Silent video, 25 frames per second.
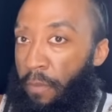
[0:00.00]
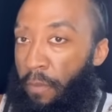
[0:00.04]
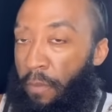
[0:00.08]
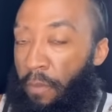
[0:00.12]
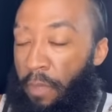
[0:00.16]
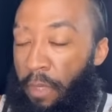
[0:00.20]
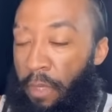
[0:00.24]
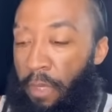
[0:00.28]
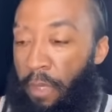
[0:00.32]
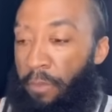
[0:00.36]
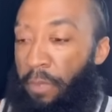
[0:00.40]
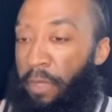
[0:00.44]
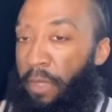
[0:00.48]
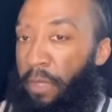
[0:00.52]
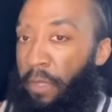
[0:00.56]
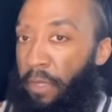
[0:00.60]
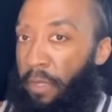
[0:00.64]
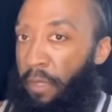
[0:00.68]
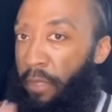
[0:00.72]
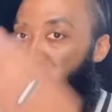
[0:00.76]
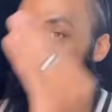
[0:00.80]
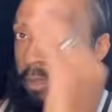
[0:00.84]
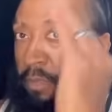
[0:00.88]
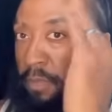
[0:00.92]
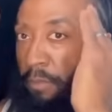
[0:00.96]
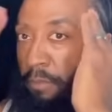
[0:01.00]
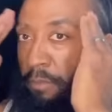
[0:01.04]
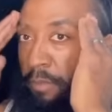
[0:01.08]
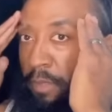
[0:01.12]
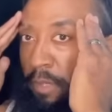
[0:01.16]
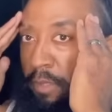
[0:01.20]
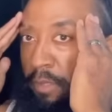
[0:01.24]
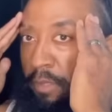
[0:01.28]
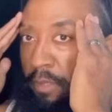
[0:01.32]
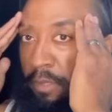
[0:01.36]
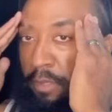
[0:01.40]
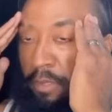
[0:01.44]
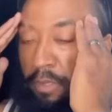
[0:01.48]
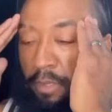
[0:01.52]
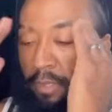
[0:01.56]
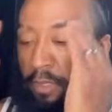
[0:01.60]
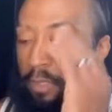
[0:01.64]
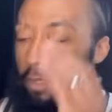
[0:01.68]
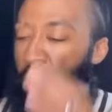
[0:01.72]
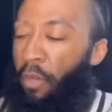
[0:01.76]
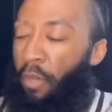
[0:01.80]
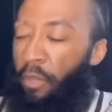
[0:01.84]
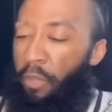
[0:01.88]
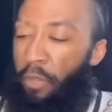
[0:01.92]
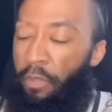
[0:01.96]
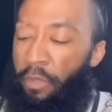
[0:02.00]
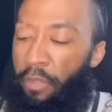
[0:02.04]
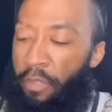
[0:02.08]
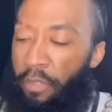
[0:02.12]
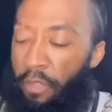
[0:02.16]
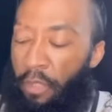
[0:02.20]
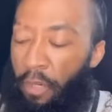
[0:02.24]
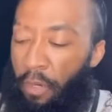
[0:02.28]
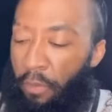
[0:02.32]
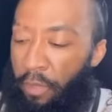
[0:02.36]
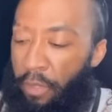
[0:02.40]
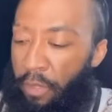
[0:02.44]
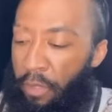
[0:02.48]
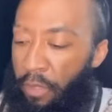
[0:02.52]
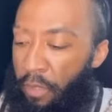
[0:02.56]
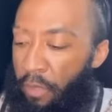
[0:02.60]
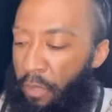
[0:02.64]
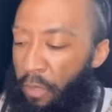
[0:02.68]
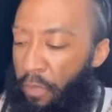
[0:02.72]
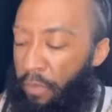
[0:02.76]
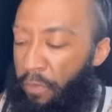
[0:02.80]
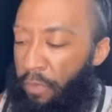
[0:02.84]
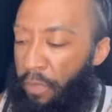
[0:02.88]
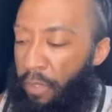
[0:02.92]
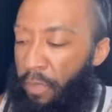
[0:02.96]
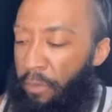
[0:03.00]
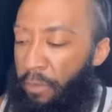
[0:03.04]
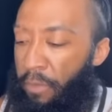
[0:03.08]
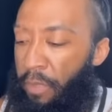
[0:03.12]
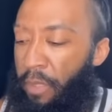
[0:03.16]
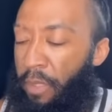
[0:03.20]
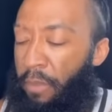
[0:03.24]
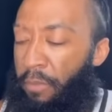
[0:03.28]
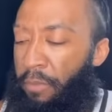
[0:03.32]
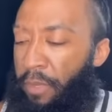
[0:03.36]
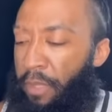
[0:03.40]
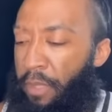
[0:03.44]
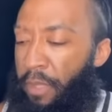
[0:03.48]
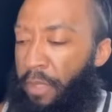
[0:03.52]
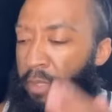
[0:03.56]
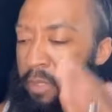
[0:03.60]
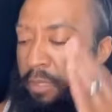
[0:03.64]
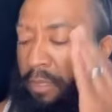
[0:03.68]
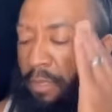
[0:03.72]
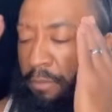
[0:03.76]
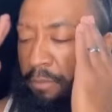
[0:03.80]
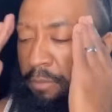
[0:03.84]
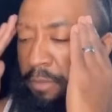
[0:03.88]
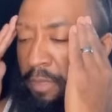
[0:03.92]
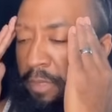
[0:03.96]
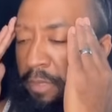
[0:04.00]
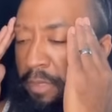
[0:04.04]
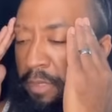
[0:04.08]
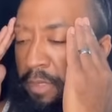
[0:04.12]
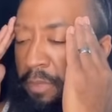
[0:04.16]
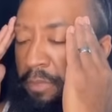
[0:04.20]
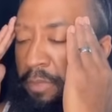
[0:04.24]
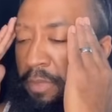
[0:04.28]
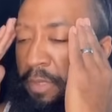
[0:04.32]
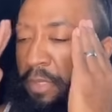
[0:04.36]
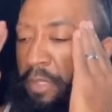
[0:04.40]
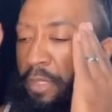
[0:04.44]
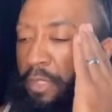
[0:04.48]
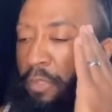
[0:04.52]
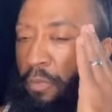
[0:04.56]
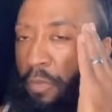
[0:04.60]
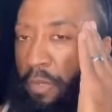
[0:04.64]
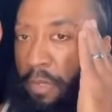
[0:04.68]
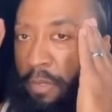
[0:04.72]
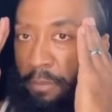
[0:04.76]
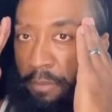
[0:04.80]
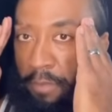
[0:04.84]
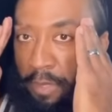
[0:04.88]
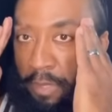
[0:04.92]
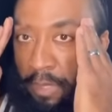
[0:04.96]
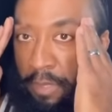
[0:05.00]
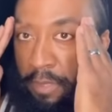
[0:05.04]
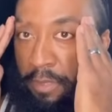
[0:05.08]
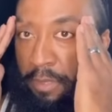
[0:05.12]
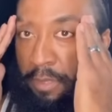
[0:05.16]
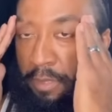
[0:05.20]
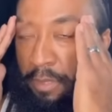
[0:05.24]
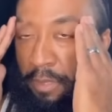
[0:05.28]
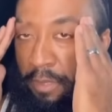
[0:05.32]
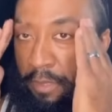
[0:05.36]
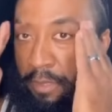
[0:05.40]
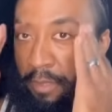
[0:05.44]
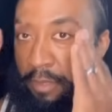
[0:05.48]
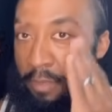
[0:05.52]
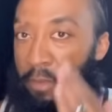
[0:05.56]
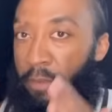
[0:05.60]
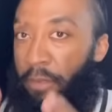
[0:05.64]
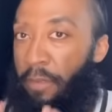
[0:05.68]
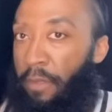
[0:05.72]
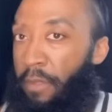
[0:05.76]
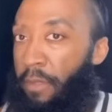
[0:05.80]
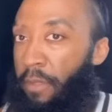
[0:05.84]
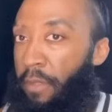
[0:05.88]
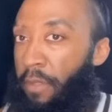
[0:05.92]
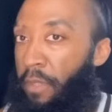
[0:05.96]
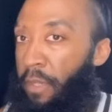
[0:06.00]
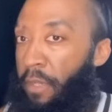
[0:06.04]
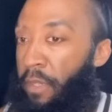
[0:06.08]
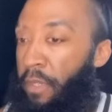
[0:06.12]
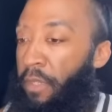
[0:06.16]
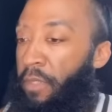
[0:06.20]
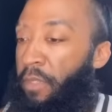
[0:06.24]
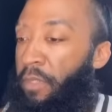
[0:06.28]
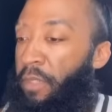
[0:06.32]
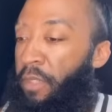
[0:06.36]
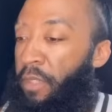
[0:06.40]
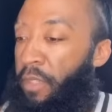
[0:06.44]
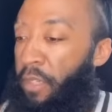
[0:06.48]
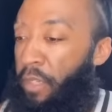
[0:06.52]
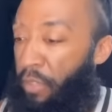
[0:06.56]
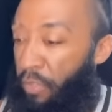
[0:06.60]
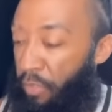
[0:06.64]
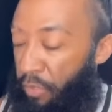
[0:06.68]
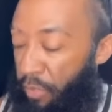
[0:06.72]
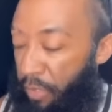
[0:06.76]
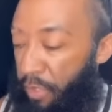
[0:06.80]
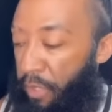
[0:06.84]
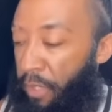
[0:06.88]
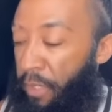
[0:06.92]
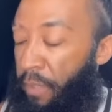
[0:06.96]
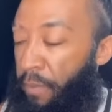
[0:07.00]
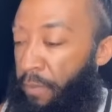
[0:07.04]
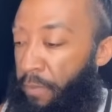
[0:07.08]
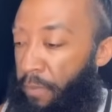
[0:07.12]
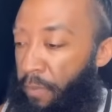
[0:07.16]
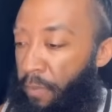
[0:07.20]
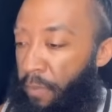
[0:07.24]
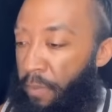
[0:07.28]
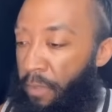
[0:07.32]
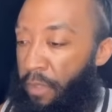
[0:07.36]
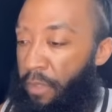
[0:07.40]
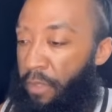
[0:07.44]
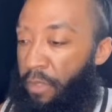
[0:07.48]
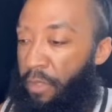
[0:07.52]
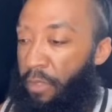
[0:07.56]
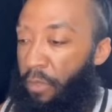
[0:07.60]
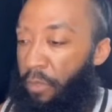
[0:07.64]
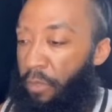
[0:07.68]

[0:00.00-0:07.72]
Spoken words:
It begins abundance, and you all know this already. You all follow me. It begins abundance, begins with a mindset. It is an energy game. So